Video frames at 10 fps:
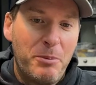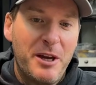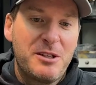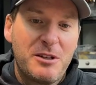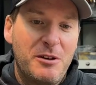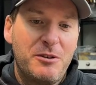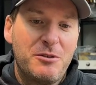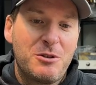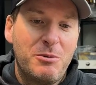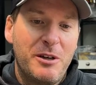best
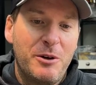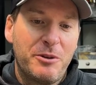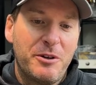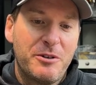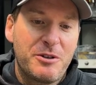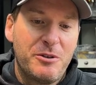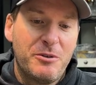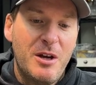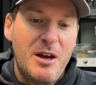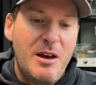underspin out there.
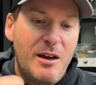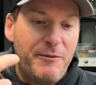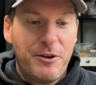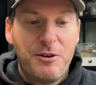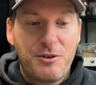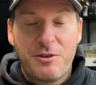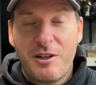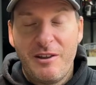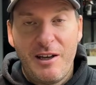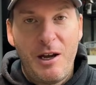So if you're interested
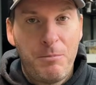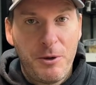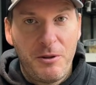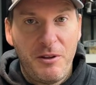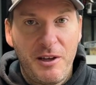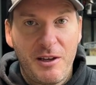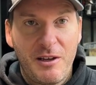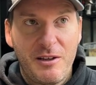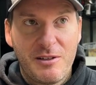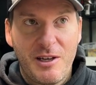in that, I'll put a link
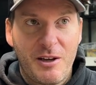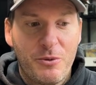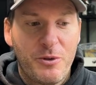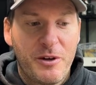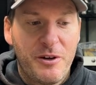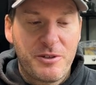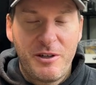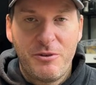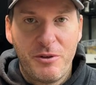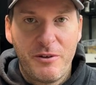in Tackle Warehouse. I
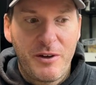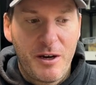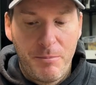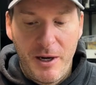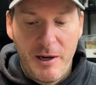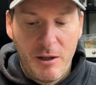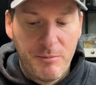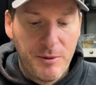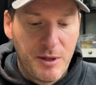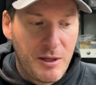know they've got a pile of
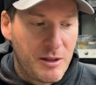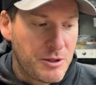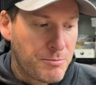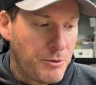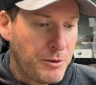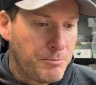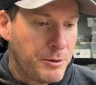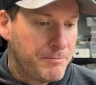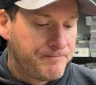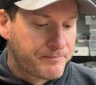them at this point,
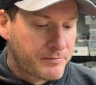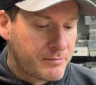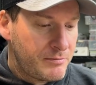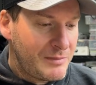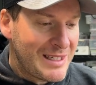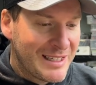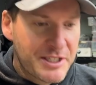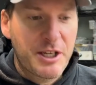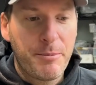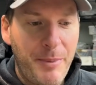but
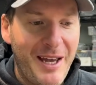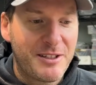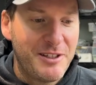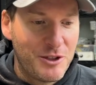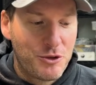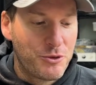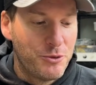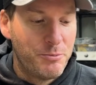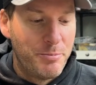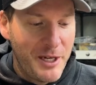let's get back to the
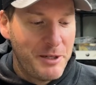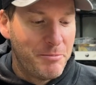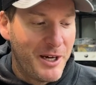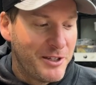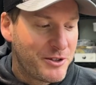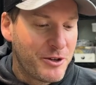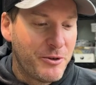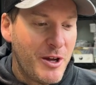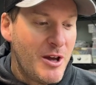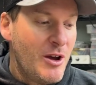true bait mod.
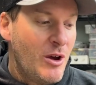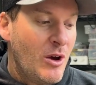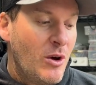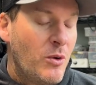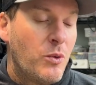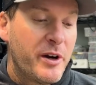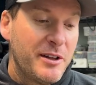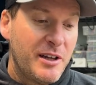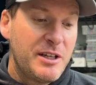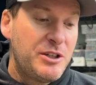So what I
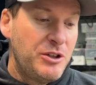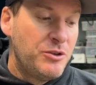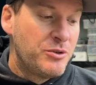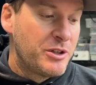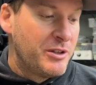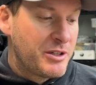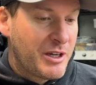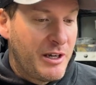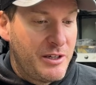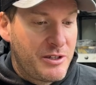like to use in this
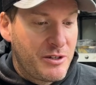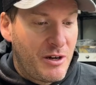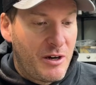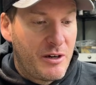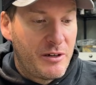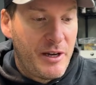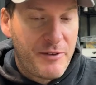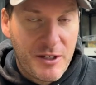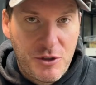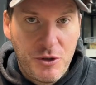case are, I've
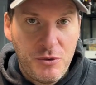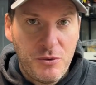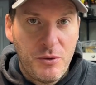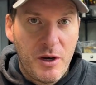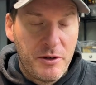got two